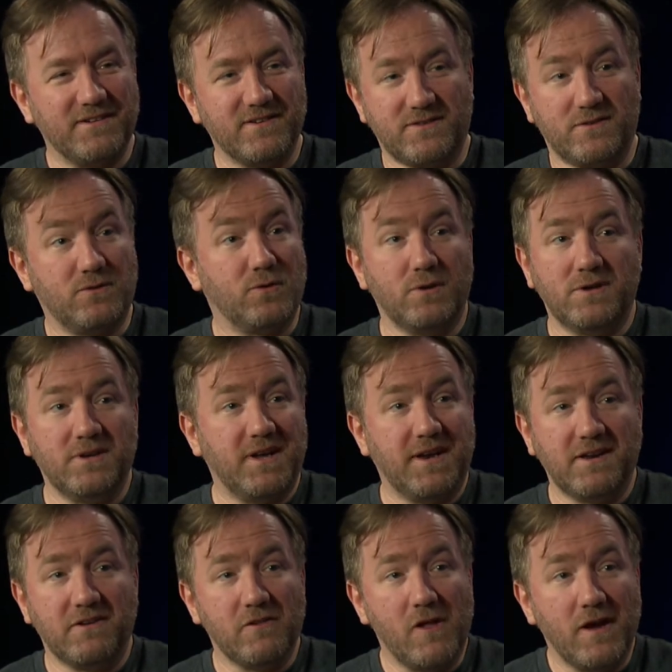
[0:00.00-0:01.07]
just couldn't get
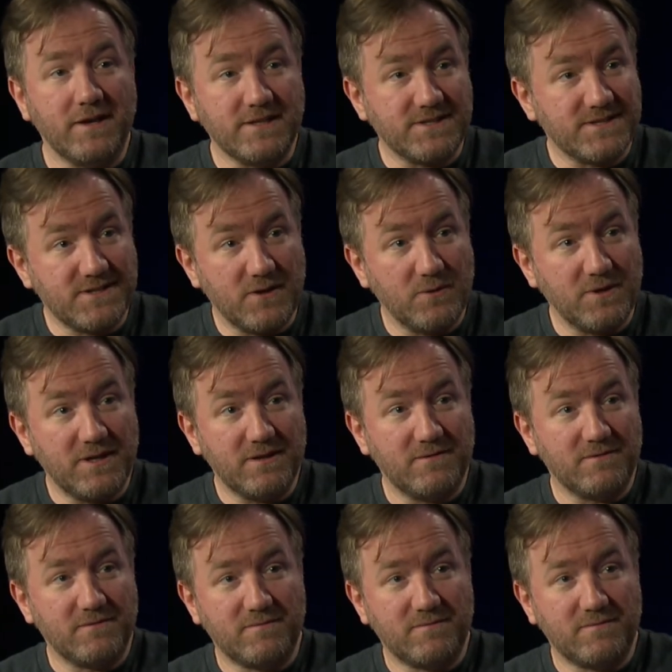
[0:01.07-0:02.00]
any clients, so he